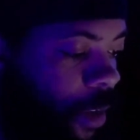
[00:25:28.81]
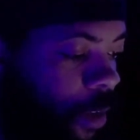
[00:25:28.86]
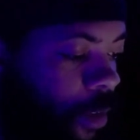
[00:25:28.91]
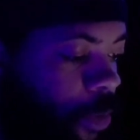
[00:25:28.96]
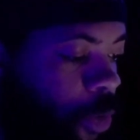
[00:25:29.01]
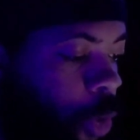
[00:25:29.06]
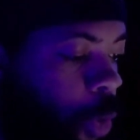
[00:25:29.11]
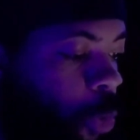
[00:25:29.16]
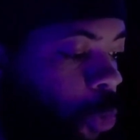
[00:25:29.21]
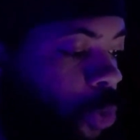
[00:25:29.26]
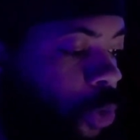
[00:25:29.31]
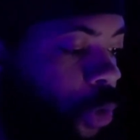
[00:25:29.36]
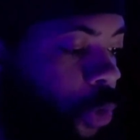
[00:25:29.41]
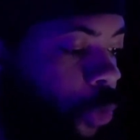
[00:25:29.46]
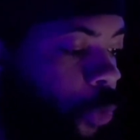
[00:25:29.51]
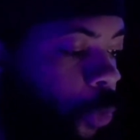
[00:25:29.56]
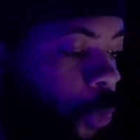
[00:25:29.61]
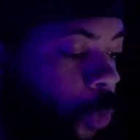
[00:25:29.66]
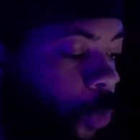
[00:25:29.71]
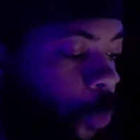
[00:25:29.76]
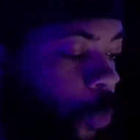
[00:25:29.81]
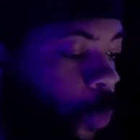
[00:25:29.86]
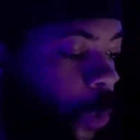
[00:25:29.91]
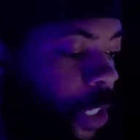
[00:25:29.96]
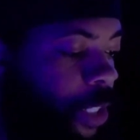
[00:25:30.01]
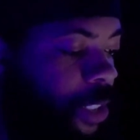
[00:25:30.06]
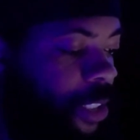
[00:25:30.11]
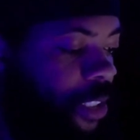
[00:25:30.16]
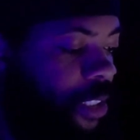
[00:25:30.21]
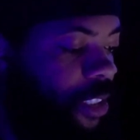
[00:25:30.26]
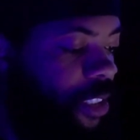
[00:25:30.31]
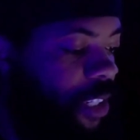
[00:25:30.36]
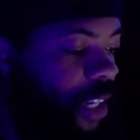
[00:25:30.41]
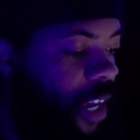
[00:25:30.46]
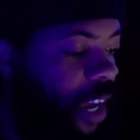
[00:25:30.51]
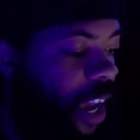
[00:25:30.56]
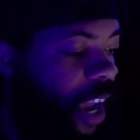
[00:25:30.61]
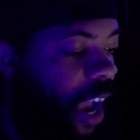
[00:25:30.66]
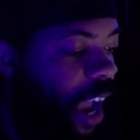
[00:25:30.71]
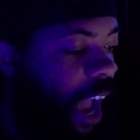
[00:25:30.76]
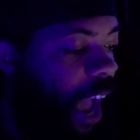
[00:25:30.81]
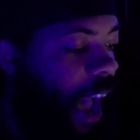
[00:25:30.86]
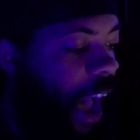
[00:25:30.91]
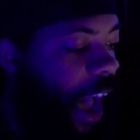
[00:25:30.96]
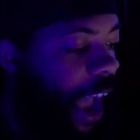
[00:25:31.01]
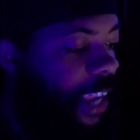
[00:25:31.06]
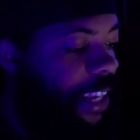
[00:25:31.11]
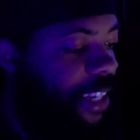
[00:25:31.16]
those are the reasons I